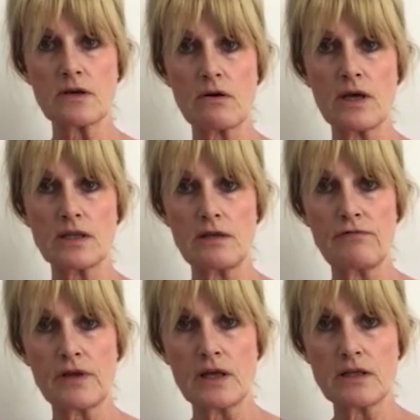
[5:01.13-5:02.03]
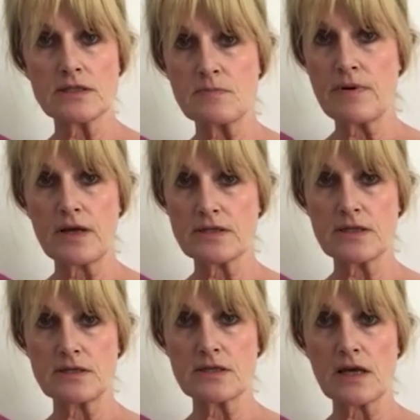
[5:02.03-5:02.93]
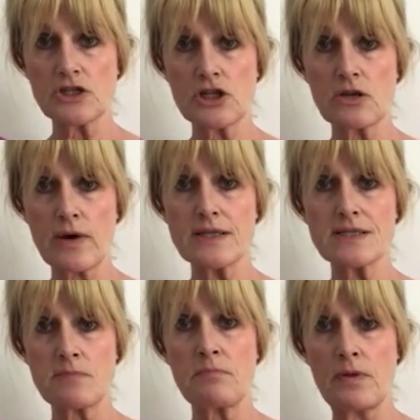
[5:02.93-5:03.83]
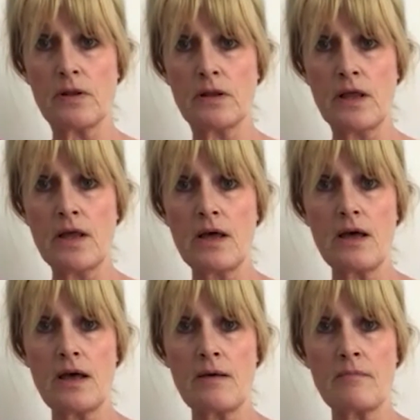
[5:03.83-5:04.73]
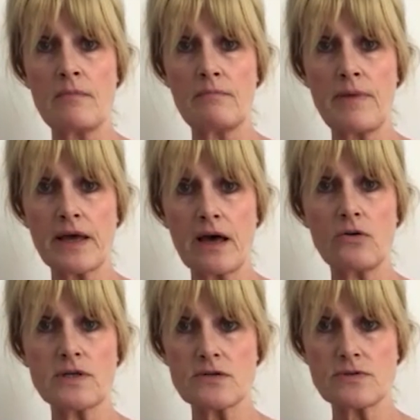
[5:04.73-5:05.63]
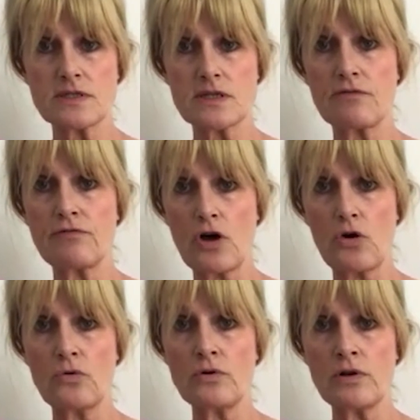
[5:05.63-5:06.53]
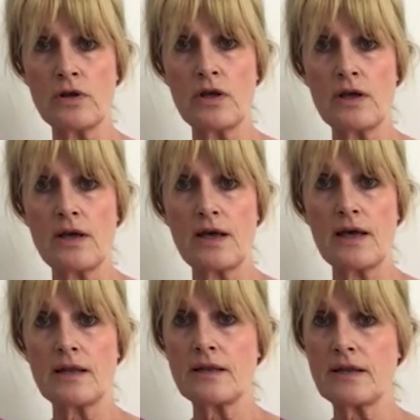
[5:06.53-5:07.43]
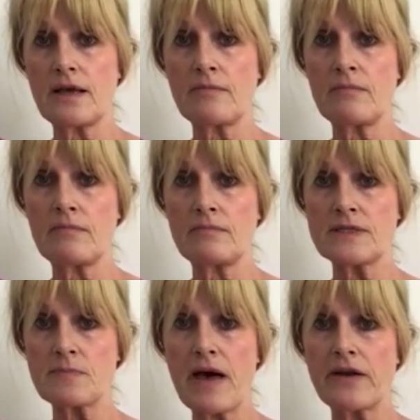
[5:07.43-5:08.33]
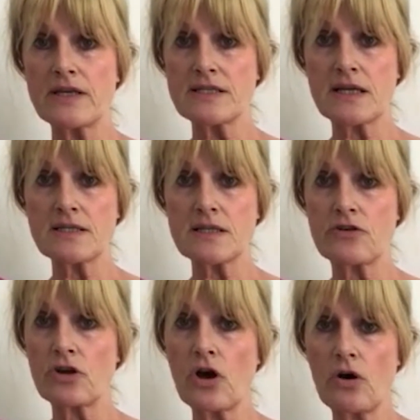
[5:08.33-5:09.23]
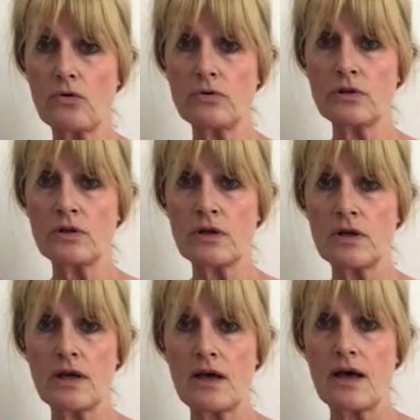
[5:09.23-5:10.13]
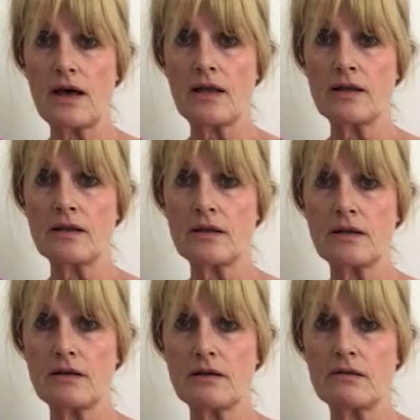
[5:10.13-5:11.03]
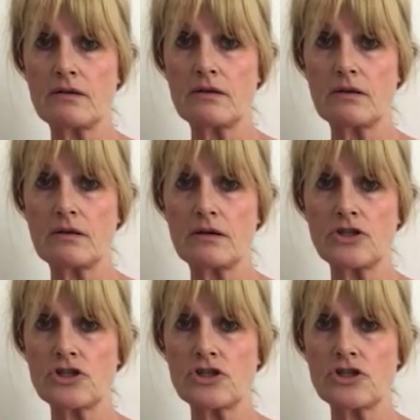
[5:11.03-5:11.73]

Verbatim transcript: Quite difficult, but it's actually quite simple. Um, Becca always uses her phone and um, Miss Parry sends her a code, and she